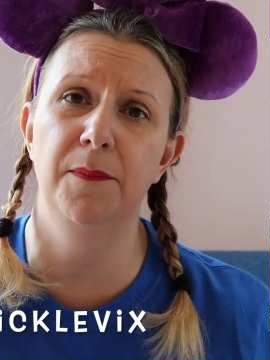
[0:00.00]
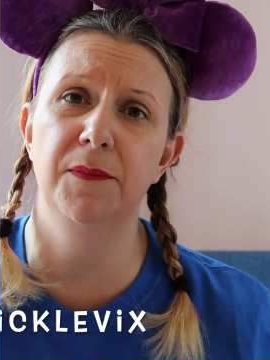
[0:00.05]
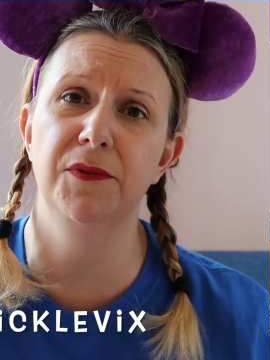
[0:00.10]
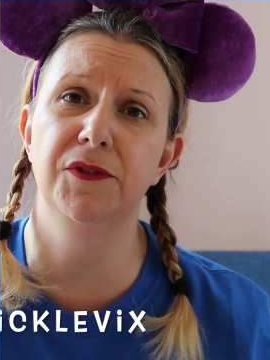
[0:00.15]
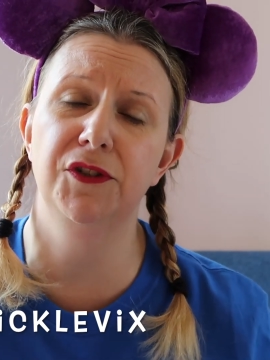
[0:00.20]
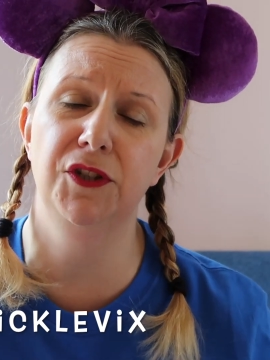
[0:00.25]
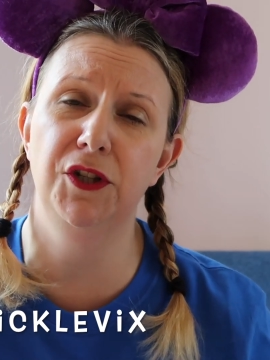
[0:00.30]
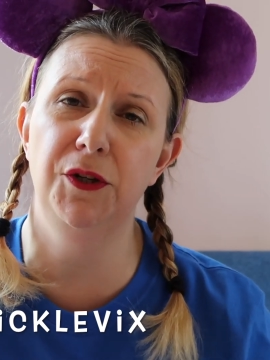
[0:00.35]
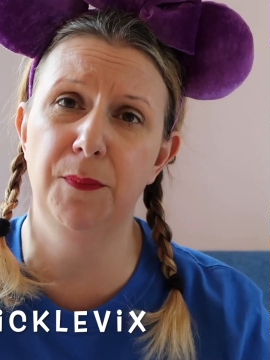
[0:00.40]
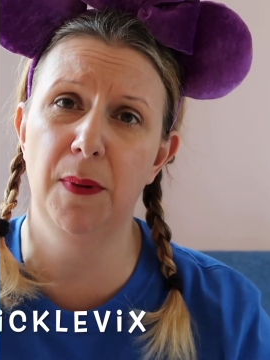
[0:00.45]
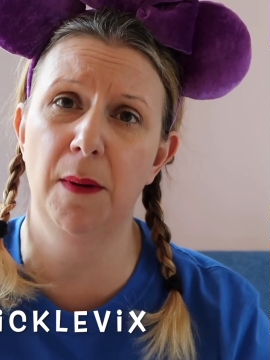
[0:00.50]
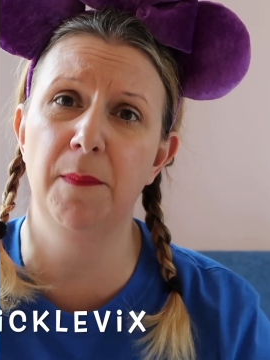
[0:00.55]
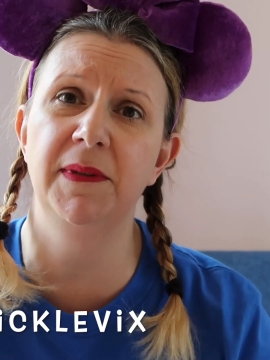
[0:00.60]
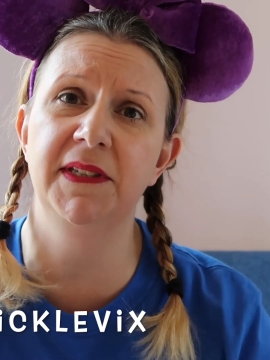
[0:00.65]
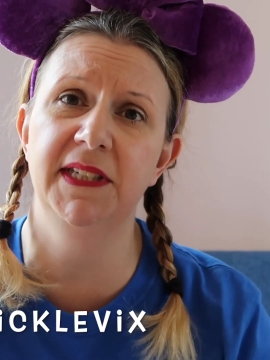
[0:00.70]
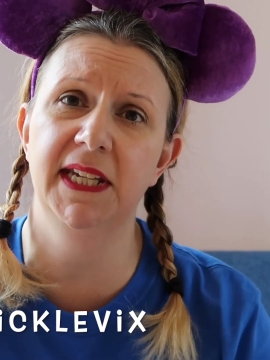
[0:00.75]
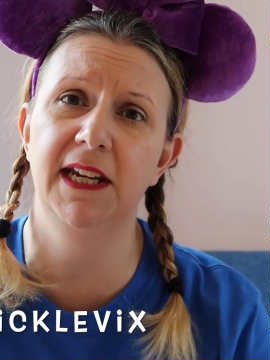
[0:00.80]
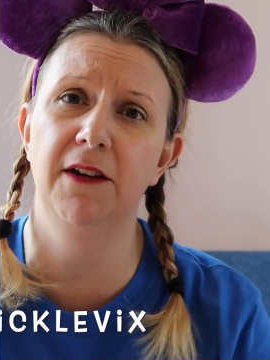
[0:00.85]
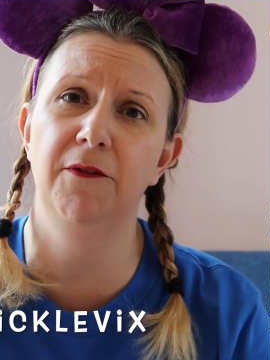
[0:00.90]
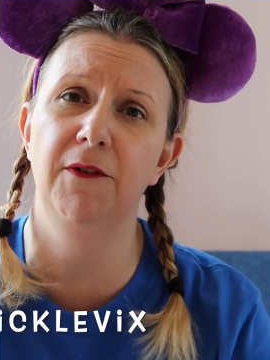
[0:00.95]
Super
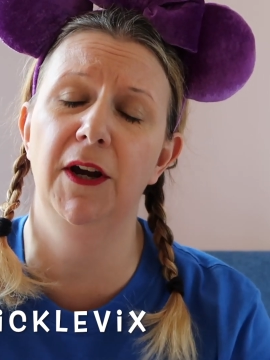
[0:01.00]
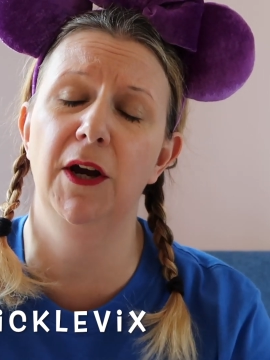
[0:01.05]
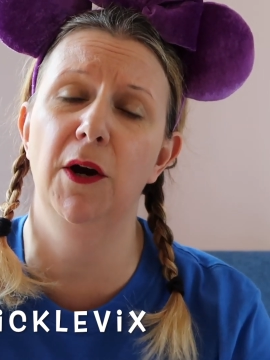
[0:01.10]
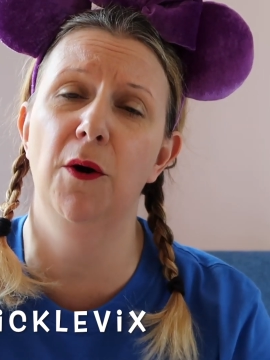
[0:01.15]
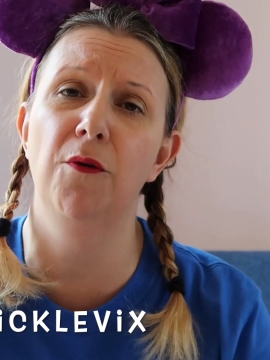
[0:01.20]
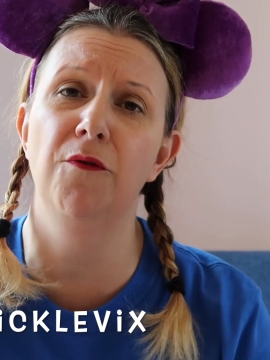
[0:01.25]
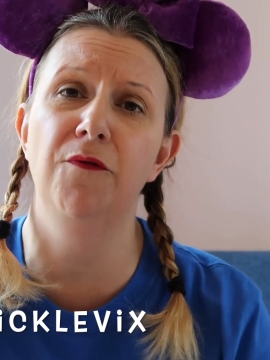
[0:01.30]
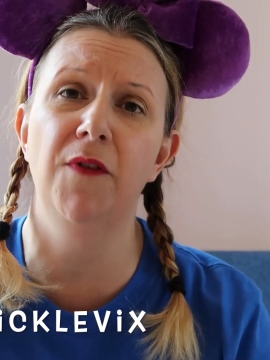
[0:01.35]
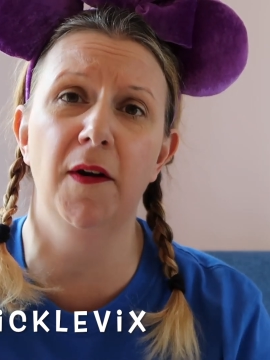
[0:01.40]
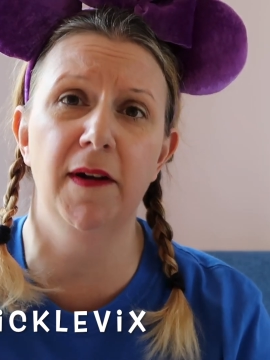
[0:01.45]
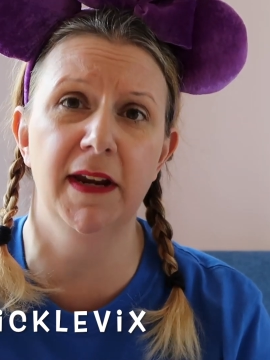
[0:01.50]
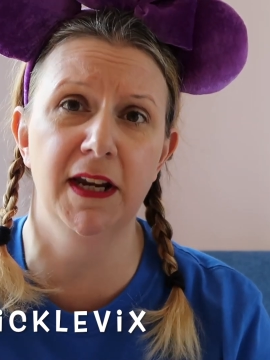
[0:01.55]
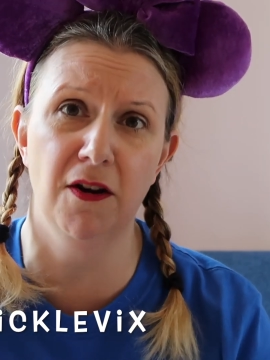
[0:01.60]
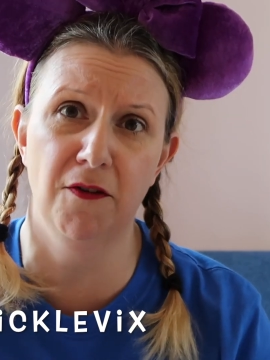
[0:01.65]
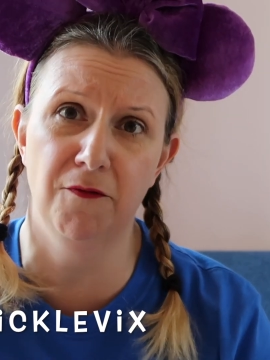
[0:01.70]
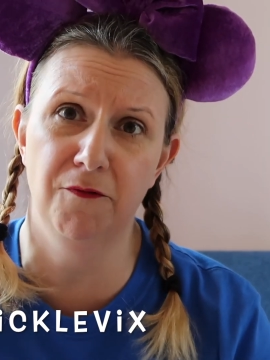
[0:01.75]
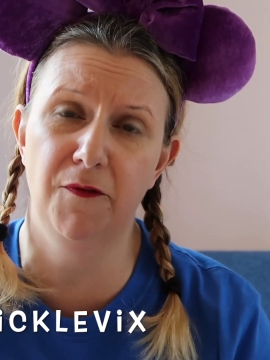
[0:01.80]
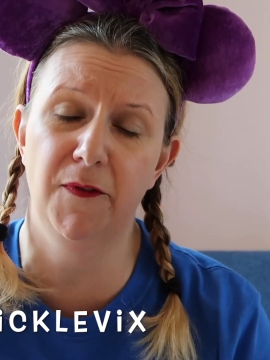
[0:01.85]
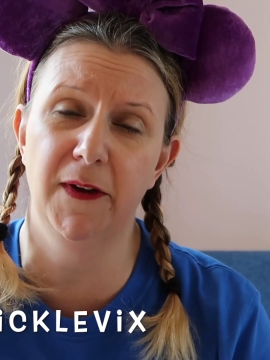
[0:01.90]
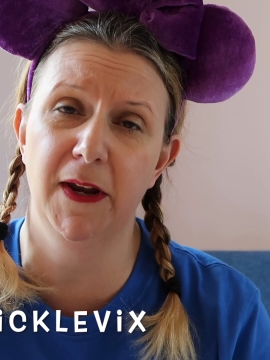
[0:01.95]
material, very
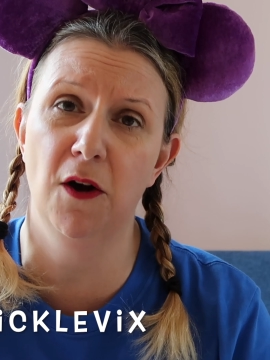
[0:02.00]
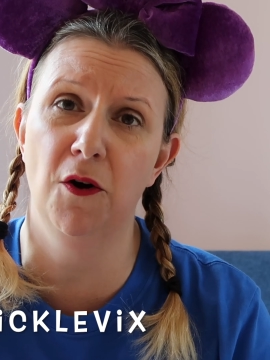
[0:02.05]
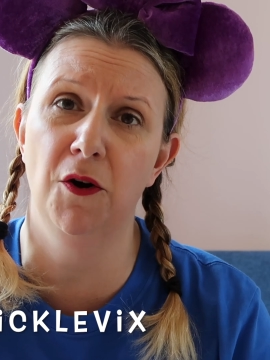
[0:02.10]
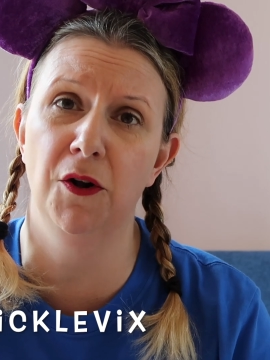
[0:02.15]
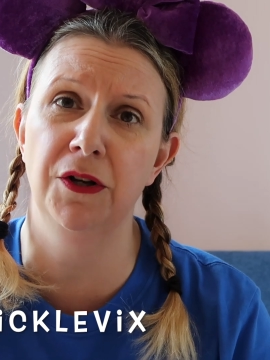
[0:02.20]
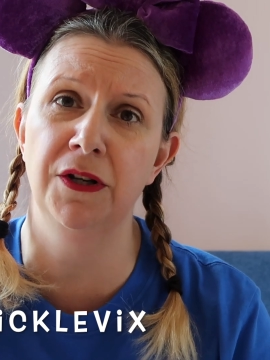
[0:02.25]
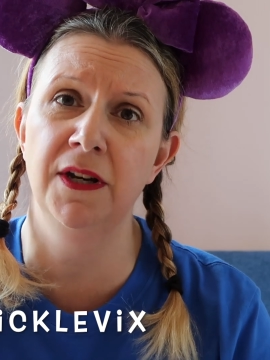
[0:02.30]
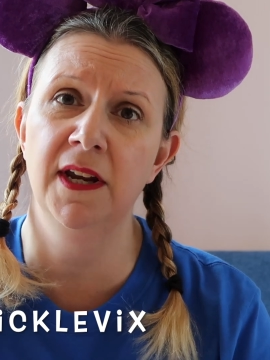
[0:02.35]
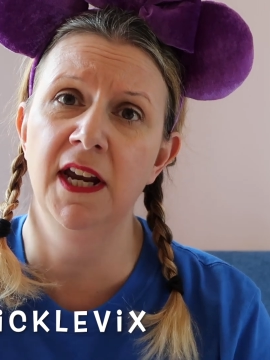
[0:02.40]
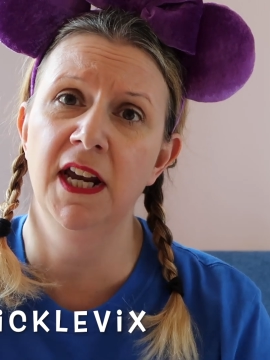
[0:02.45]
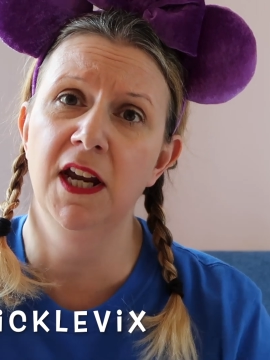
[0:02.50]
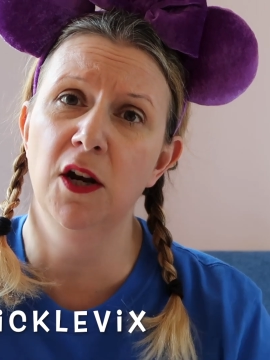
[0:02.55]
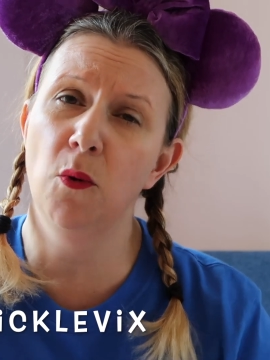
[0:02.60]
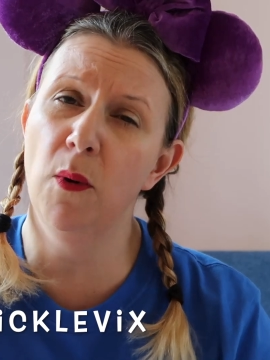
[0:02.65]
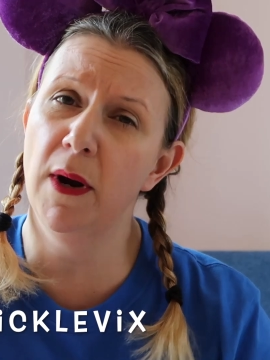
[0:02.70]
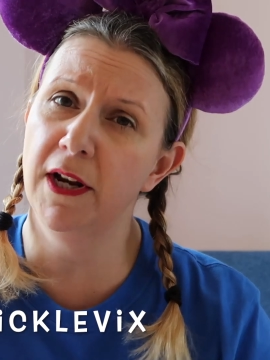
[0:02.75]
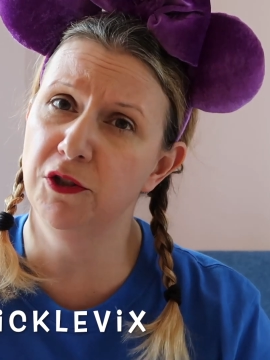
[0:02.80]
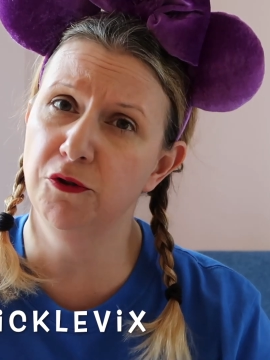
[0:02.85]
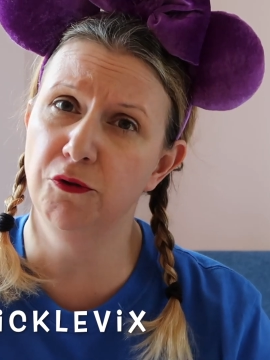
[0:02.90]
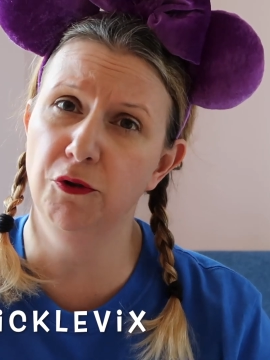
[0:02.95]
comfy on,
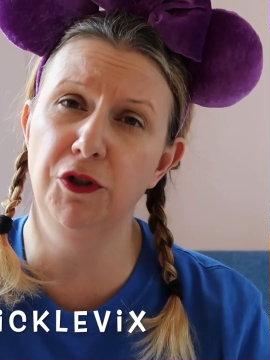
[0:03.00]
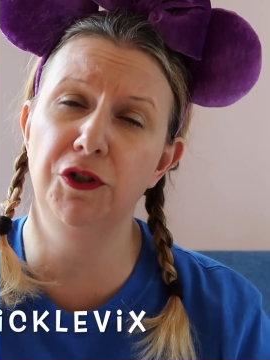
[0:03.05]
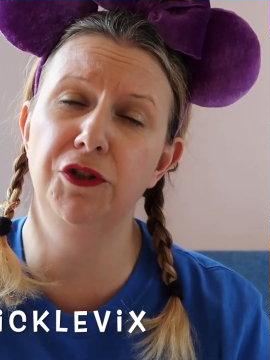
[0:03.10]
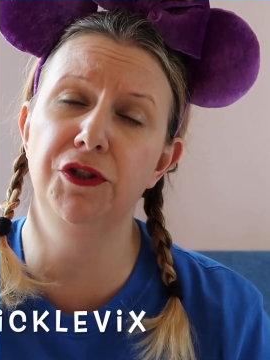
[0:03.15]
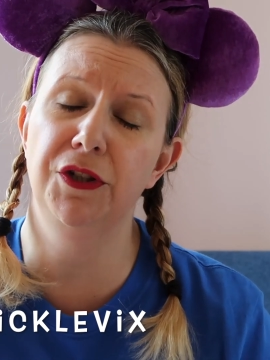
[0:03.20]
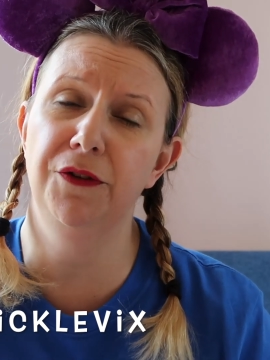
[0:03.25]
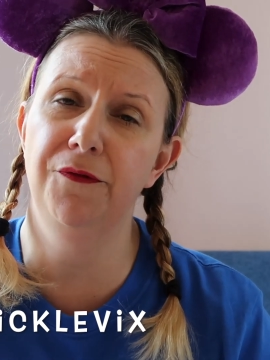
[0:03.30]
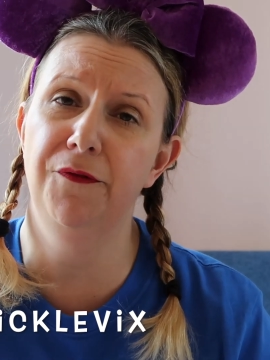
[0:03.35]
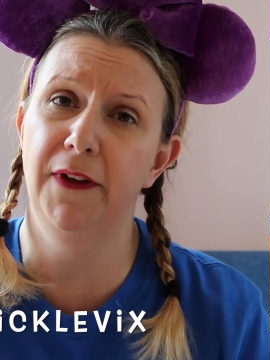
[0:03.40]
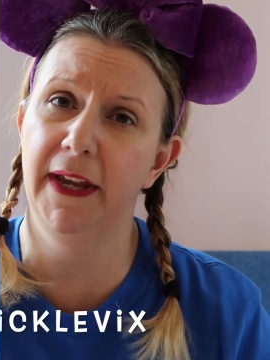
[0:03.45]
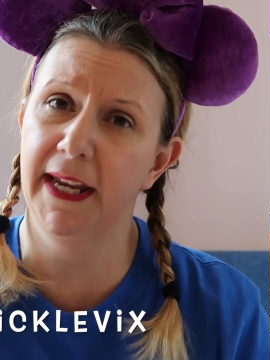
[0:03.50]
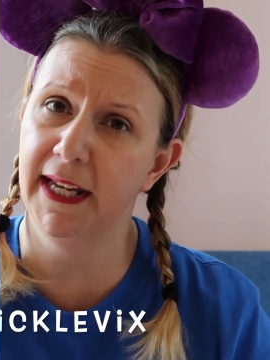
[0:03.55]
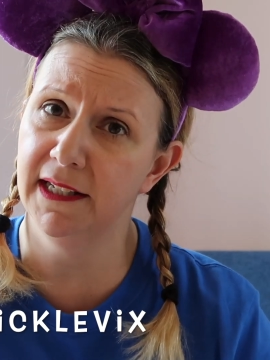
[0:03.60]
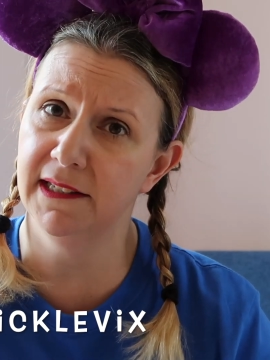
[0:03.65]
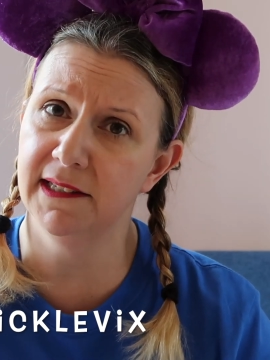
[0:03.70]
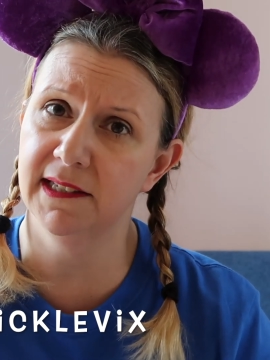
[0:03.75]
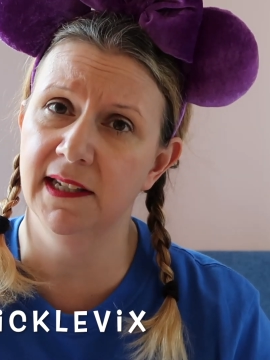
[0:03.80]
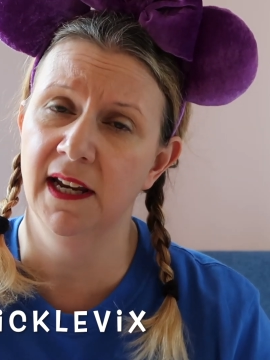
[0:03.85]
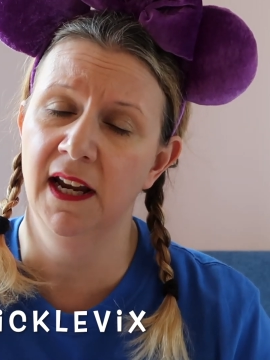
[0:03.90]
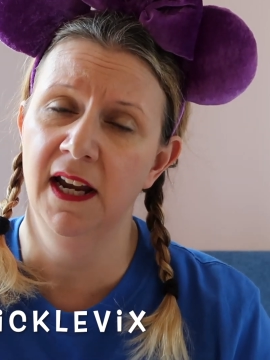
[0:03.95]
quite true to
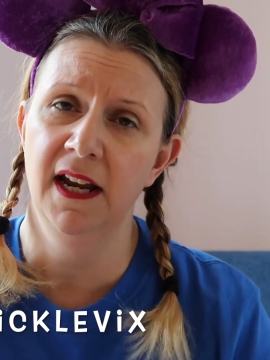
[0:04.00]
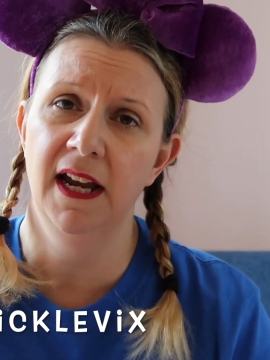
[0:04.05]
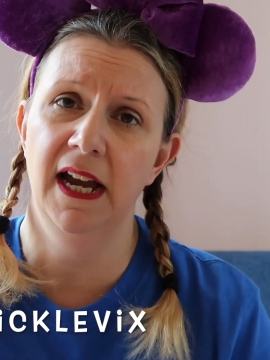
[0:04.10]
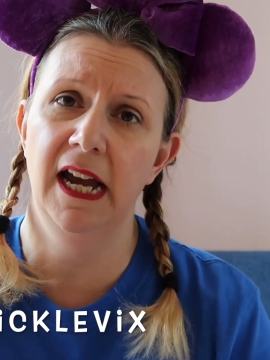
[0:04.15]
fit.